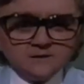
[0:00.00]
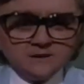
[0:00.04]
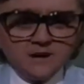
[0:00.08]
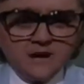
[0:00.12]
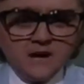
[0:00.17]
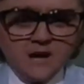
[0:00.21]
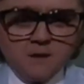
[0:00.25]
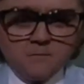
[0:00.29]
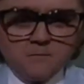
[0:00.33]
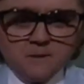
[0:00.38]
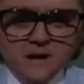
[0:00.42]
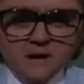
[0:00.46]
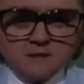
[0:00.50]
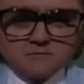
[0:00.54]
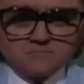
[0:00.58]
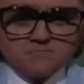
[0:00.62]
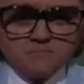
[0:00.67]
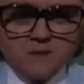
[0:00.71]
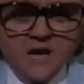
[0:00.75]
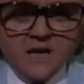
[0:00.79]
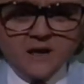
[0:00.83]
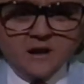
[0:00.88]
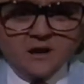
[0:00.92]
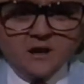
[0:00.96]
How about
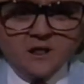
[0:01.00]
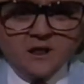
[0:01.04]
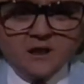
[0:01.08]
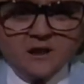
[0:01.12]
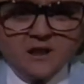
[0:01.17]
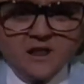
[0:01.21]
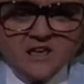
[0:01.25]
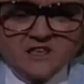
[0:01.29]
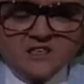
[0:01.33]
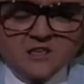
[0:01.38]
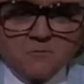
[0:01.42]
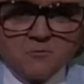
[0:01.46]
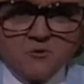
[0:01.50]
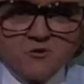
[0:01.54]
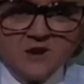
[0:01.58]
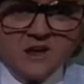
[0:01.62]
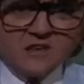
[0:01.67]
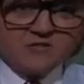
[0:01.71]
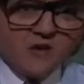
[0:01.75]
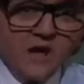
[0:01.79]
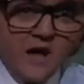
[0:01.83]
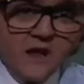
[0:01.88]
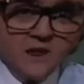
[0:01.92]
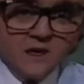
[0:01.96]
Michael and Lisa
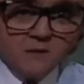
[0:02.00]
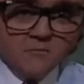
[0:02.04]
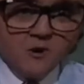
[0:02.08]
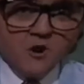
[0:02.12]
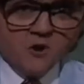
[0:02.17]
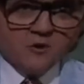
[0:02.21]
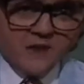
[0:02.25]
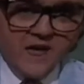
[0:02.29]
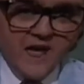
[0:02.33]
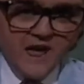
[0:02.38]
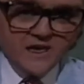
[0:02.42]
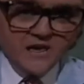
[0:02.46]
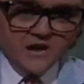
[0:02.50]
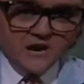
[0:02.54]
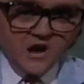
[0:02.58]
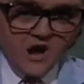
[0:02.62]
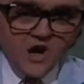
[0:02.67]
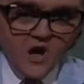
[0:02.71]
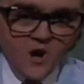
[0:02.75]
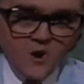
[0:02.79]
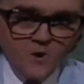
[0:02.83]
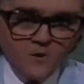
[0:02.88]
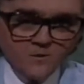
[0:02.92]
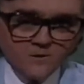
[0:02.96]
Marie's honeymoon? There you
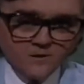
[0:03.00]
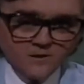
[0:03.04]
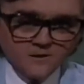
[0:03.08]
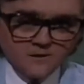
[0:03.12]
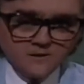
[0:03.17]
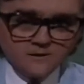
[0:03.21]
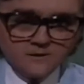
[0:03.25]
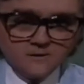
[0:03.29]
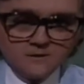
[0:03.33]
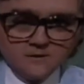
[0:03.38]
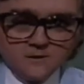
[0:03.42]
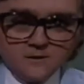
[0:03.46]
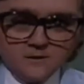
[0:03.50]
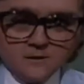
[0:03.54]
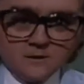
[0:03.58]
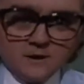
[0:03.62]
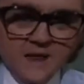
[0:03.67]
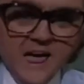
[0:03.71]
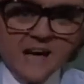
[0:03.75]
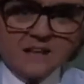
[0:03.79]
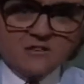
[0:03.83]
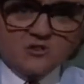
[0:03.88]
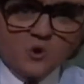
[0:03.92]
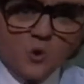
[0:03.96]
go.
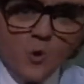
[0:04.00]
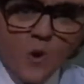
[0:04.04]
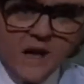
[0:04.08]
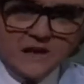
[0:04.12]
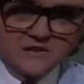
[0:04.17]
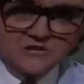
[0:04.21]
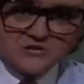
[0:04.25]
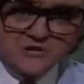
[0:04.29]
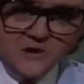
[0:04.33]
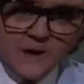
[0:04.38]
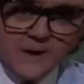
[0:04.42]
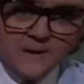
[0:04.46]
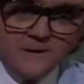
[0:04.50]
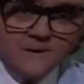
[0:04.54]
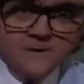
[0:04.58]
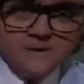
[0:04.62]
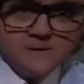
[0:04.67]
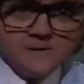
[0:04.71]
Next question.